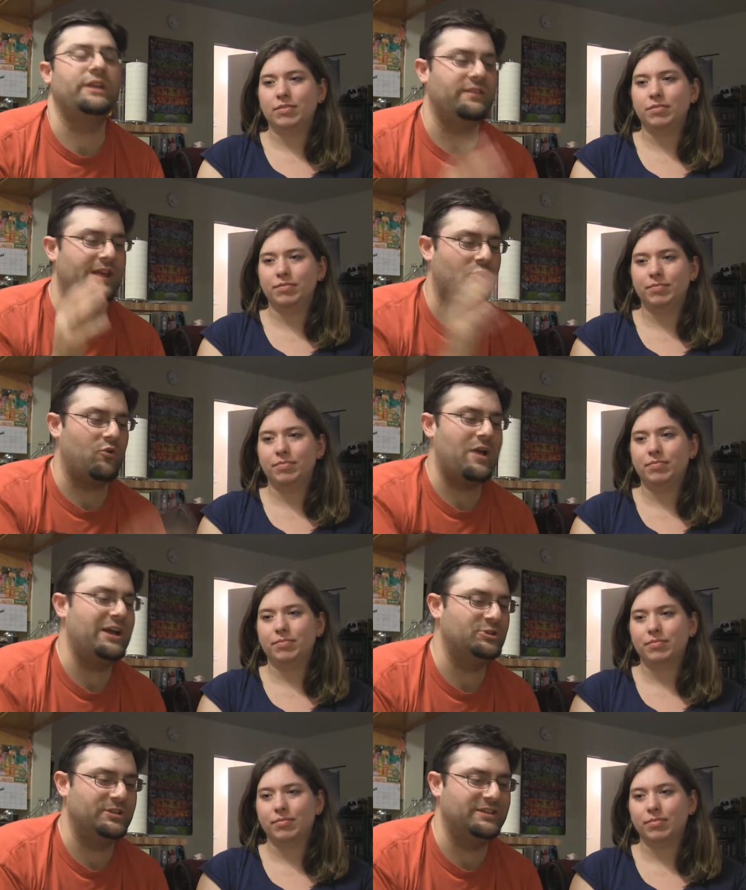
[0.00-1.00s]
Speaker 1: when he mm-hmm. like
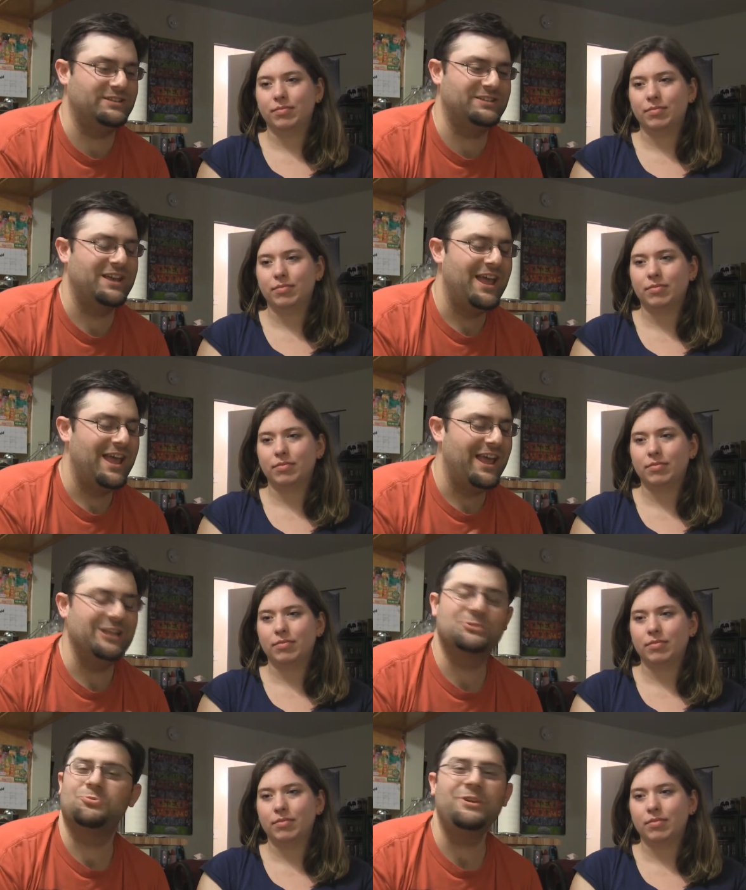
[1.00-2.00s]
crashes.
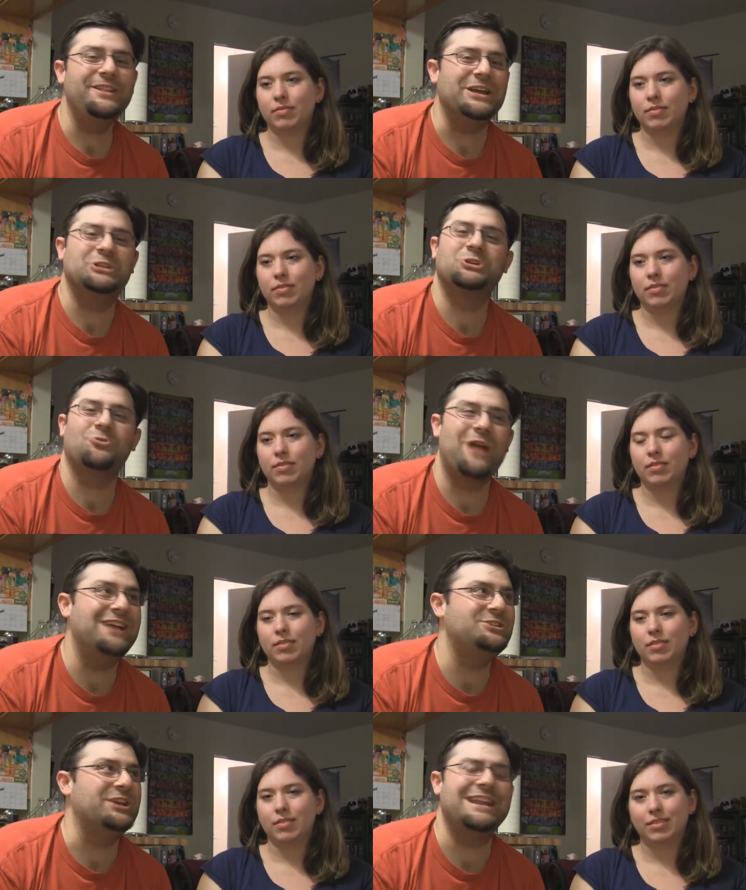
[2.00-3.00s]
It's really a
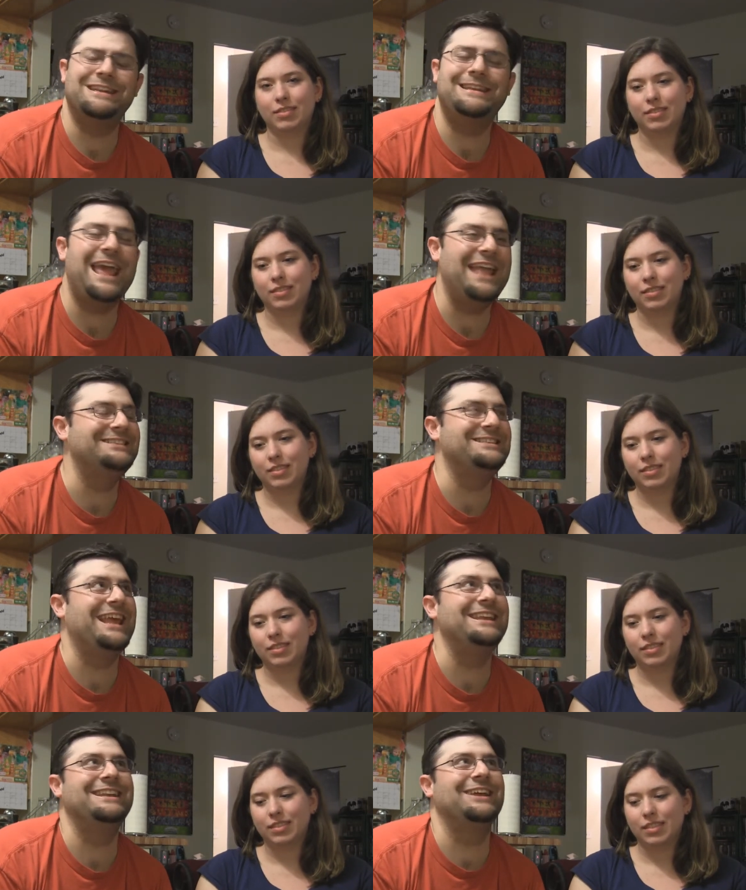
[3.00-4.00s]
tragic and intense
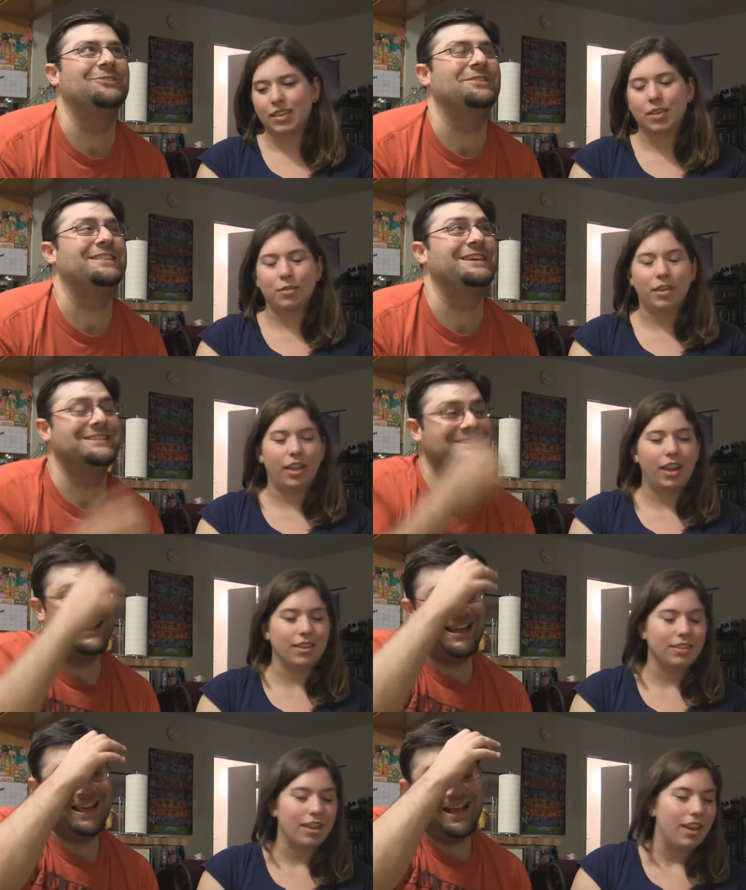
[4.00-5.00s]
ending with it this. Really
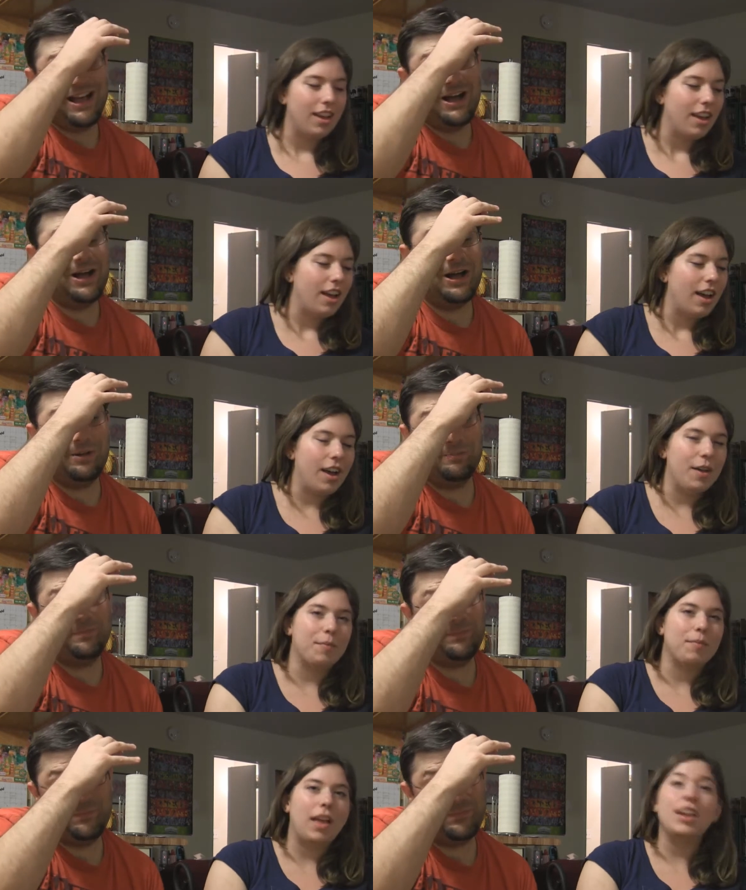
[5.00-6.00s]
is. Um,
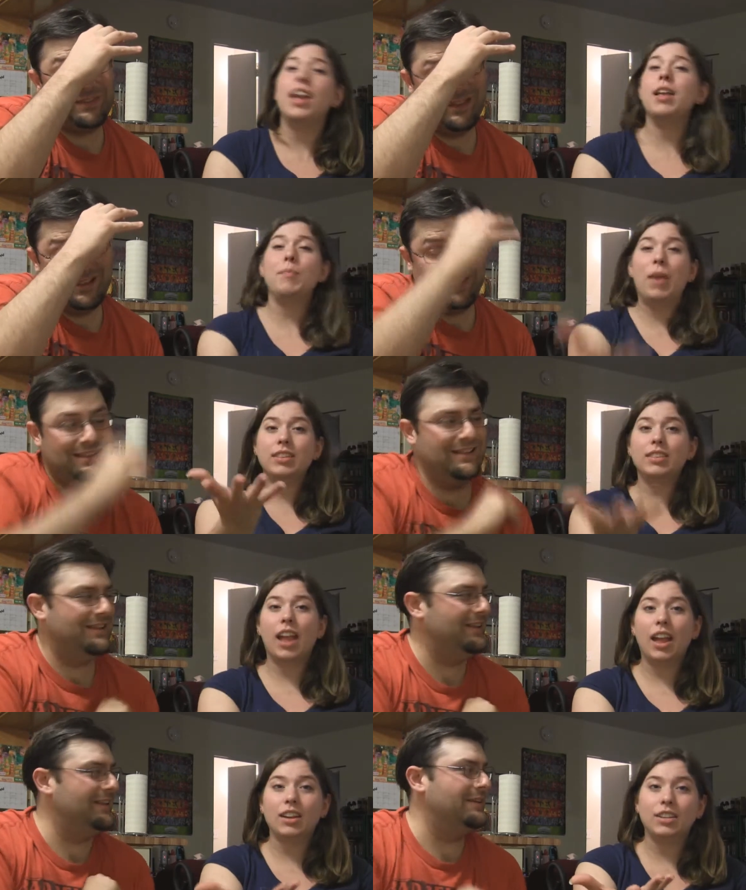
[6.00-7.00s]
um,
Speaker 2: he he makes
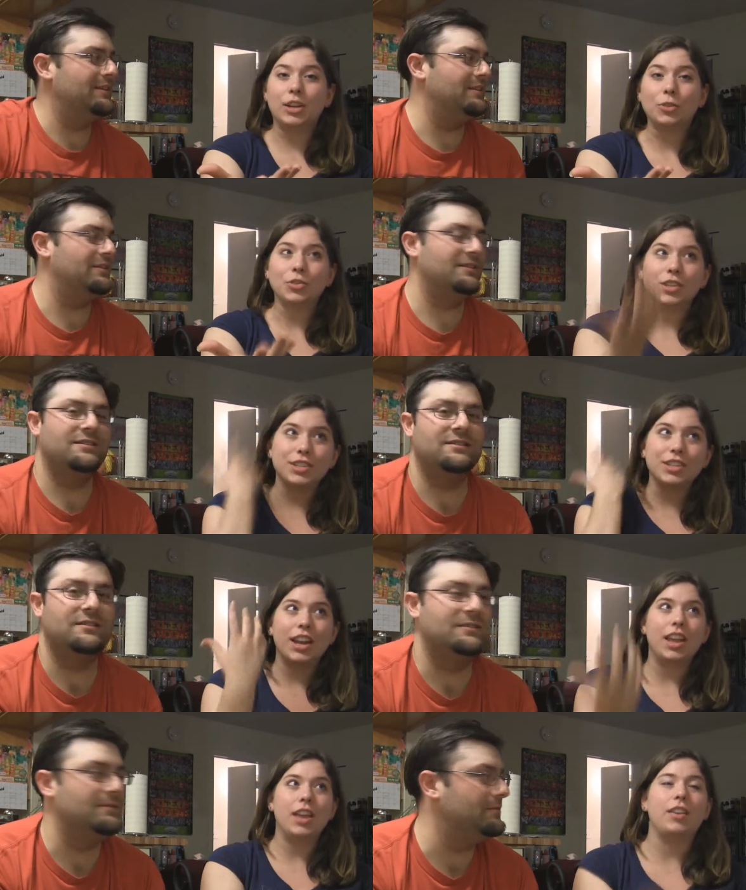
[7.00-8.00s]
an antidote because
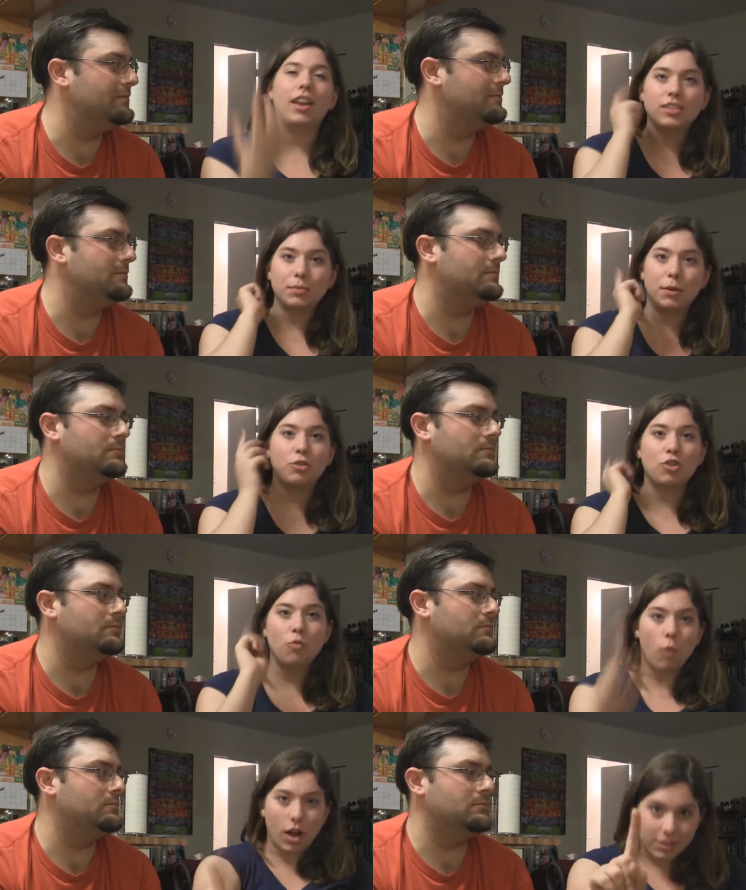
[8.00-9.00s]
like he takes the
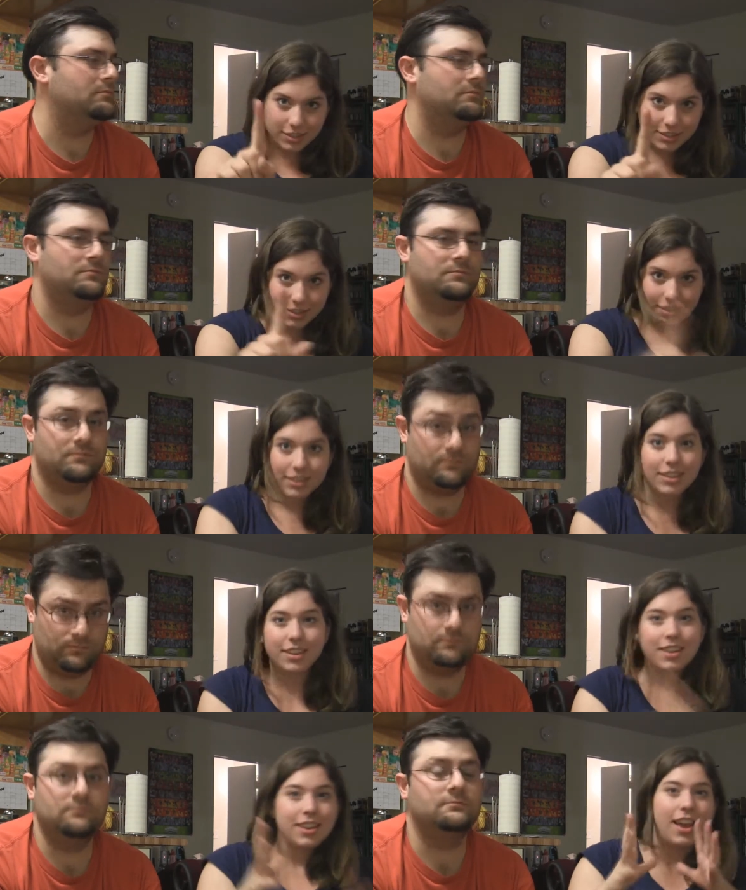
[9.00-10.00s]
potion once
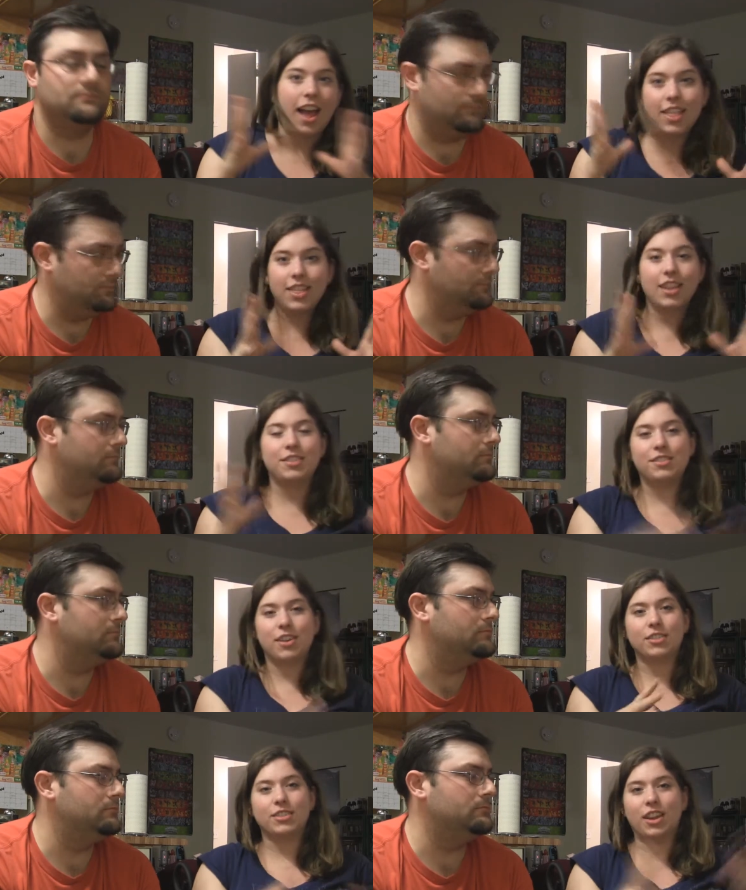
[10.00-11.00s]
and then he
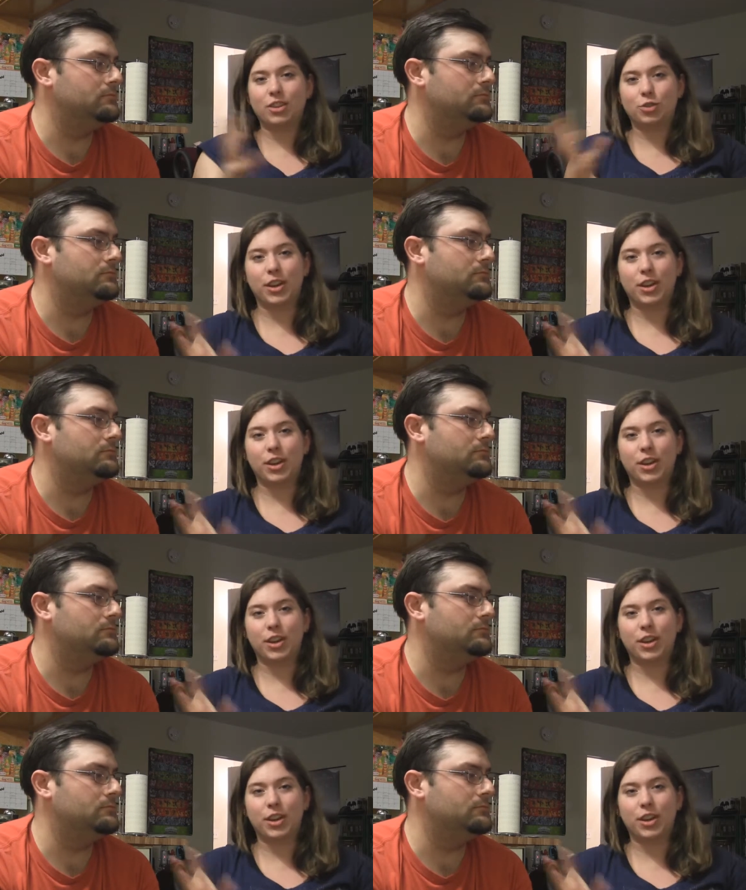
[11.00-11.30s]
starts like